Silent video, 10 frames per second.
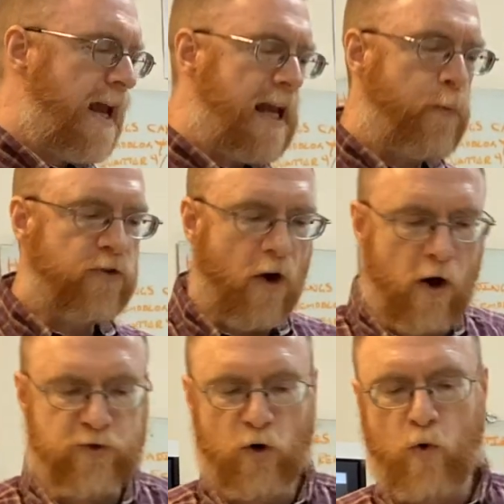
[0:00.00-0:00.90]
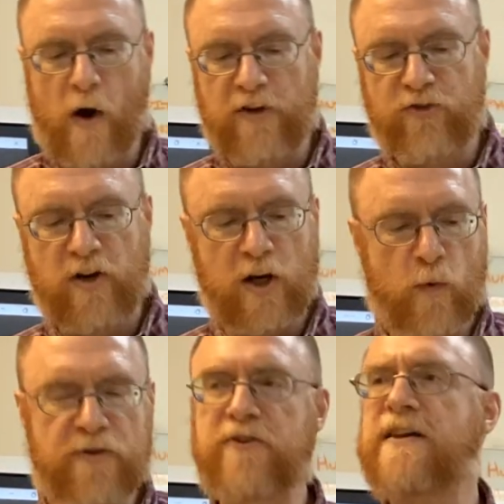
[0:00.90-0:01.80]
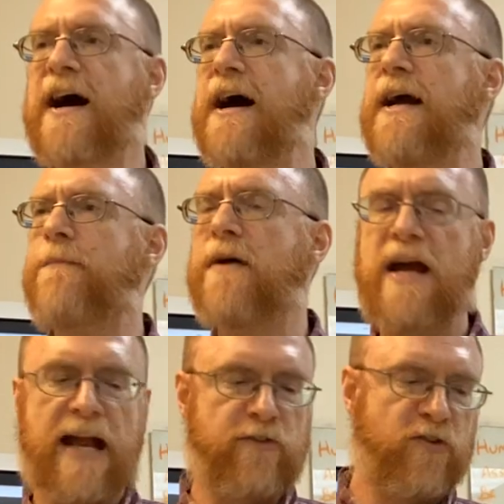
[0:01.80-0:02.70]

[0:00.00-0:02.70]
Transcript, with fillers: He was also questioning whether time and